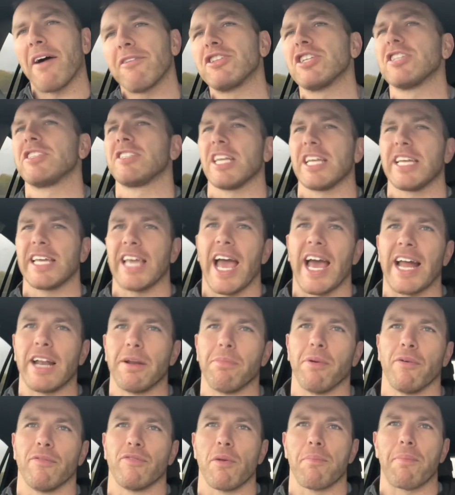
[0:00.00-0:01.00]
to stick your head
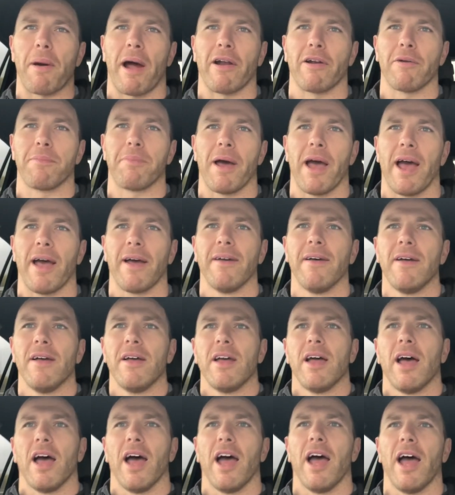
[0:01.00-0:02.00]
above the parapet.
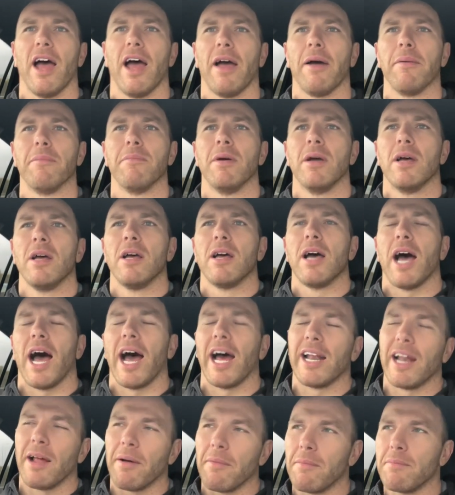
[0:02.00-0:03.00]

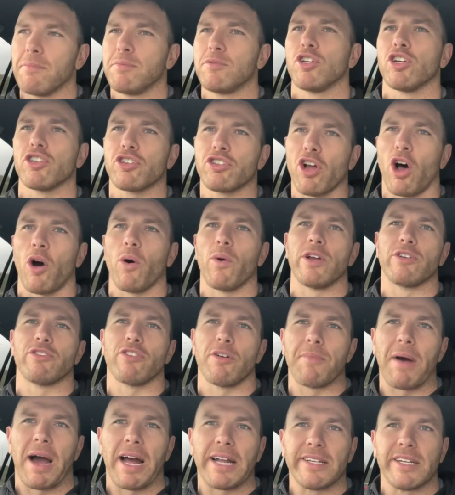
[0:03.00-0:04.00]
And I'm just always
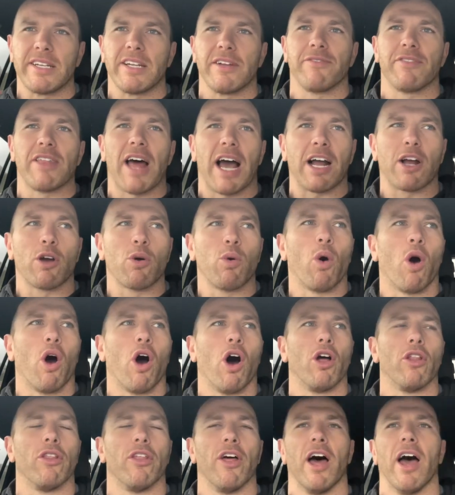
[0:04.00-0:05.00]
reminded of that
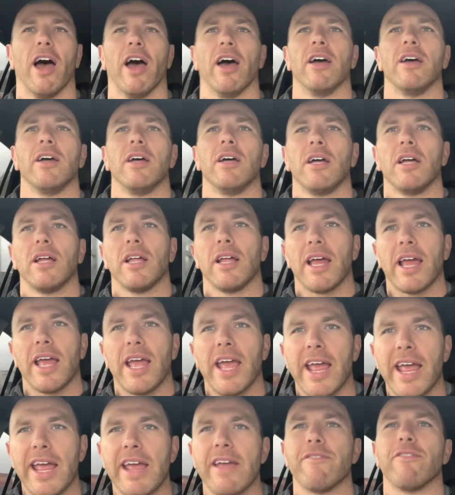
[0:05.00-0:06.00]
quote, that
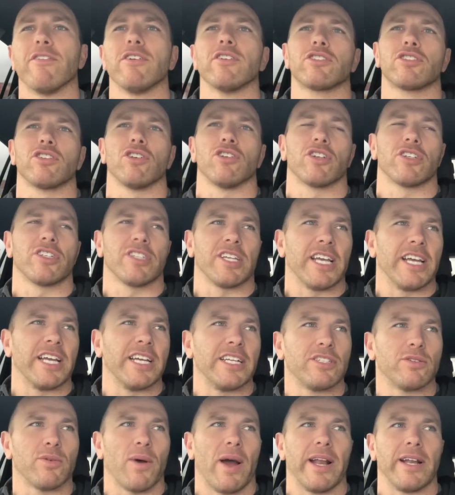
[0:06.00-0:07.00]
evil
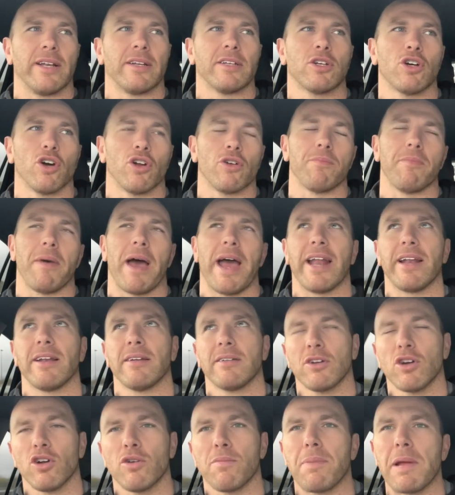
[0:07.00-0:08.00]
succeeds when good men,
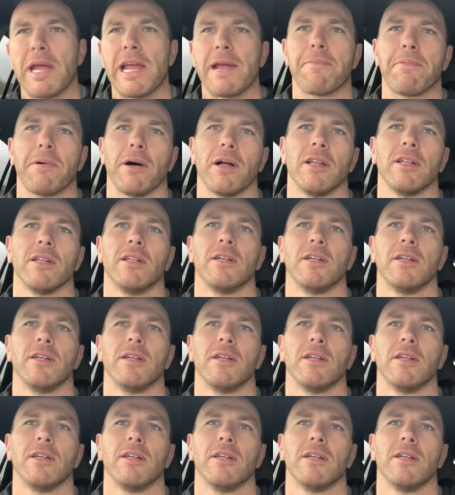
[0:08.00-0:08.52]
good people